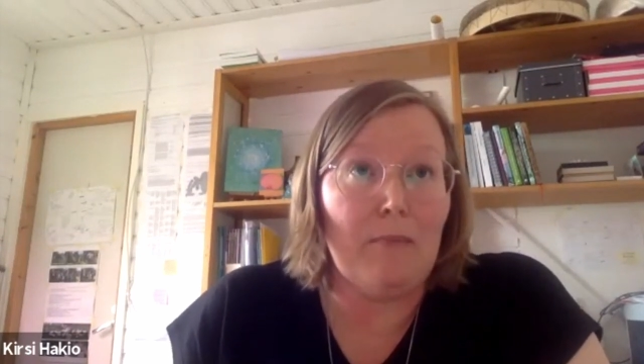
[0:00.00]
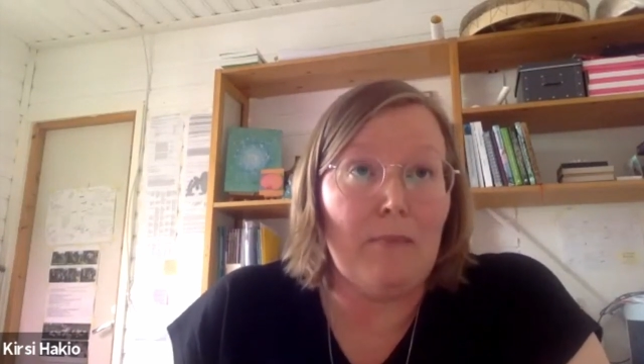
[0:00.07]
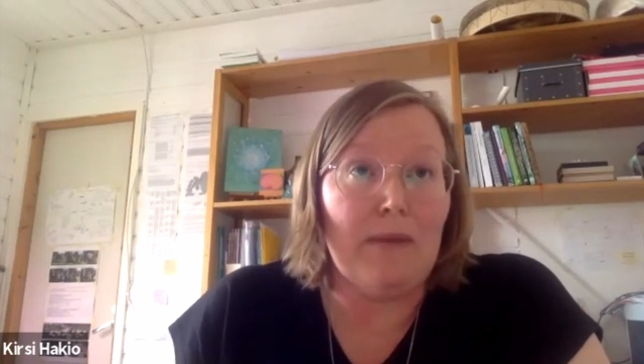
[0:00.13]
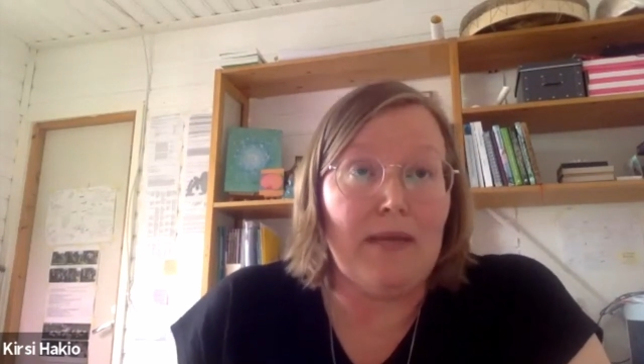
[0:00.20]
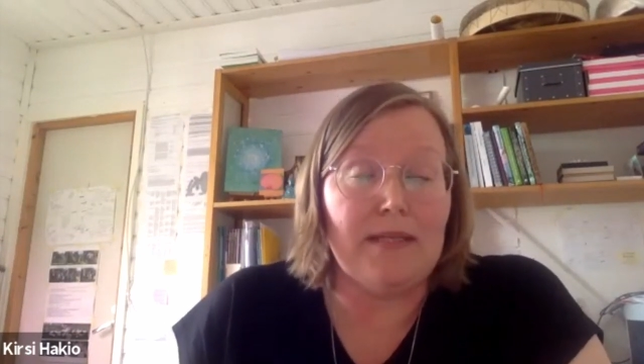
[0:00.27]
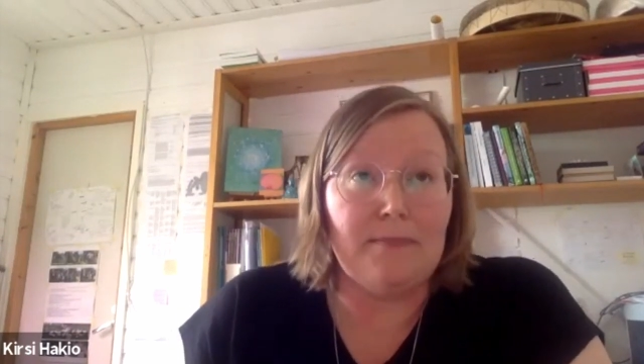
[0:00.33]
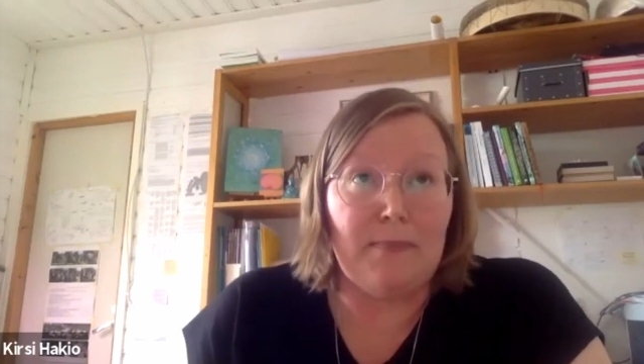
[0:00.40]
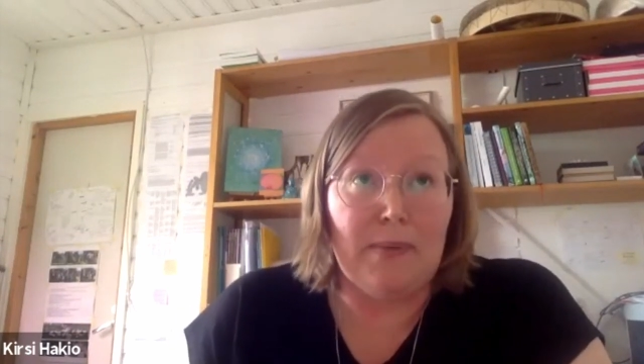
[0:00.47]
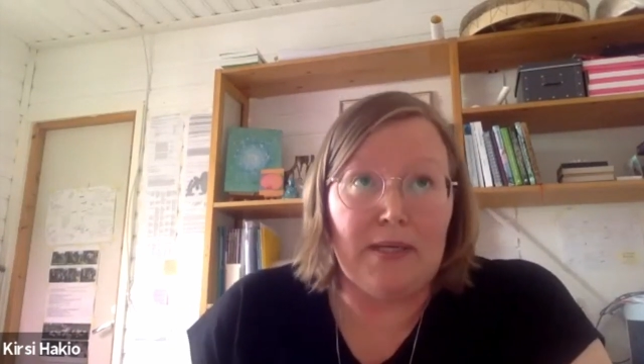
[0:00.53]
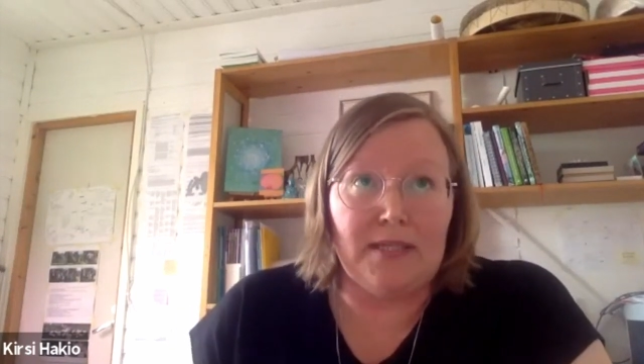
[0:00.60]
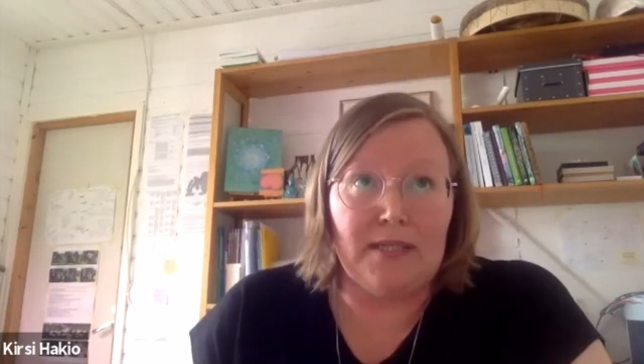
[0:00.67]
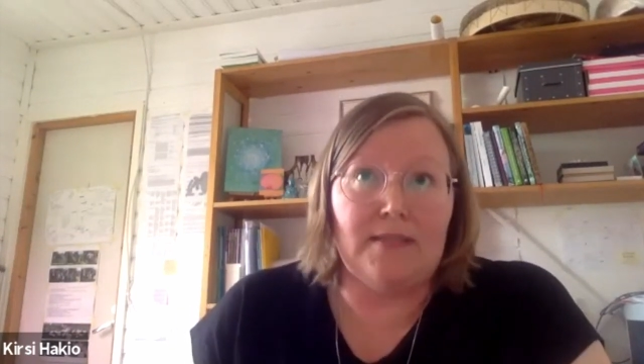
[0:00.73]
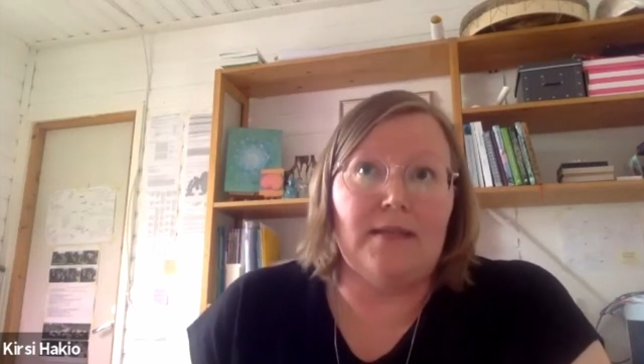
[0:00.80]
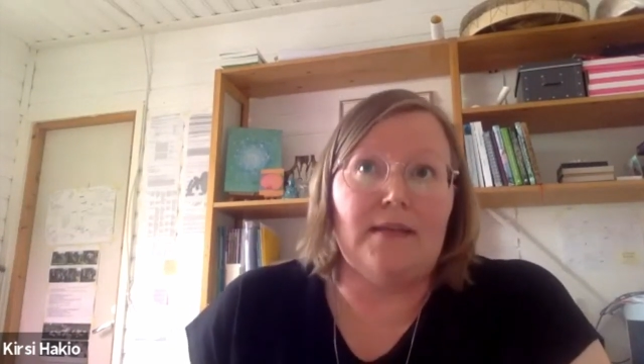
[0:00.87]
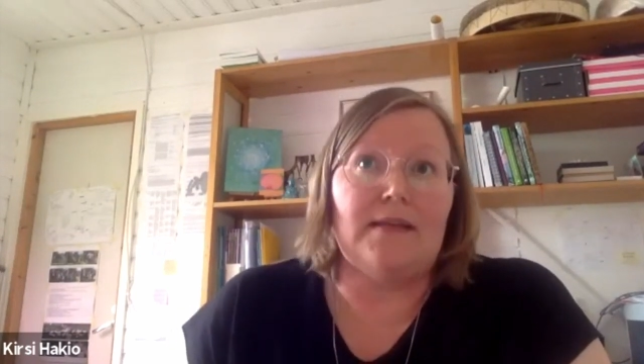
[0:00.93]
but
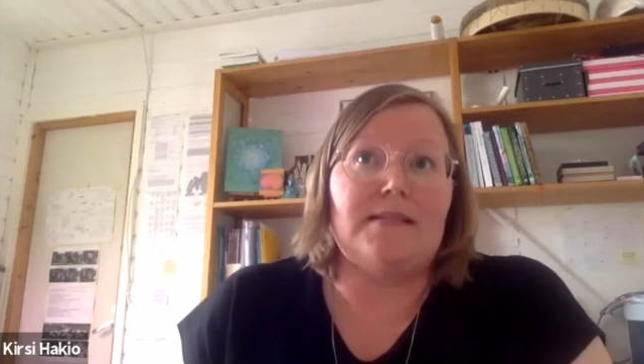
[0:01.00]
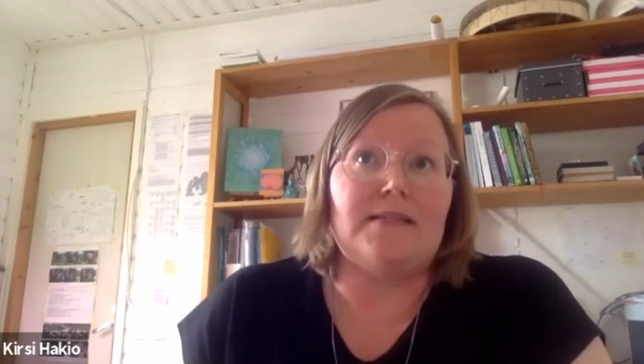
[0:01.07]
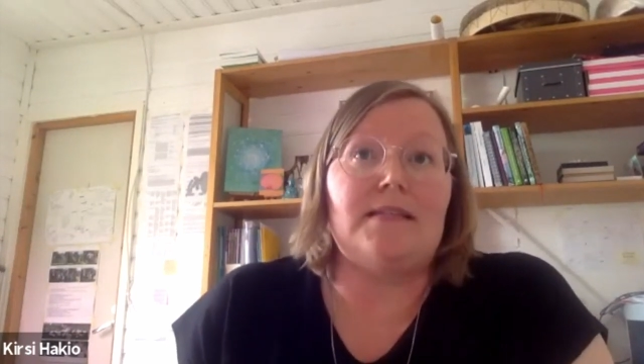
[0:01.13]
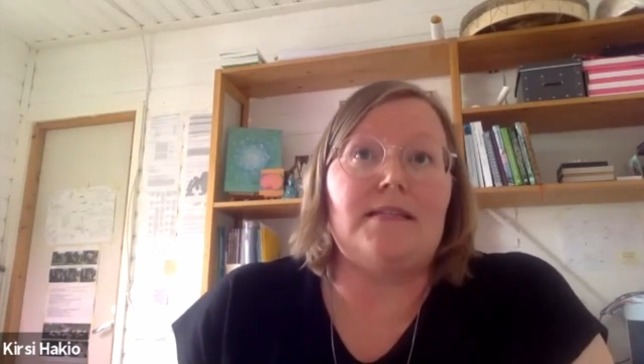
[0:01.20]
the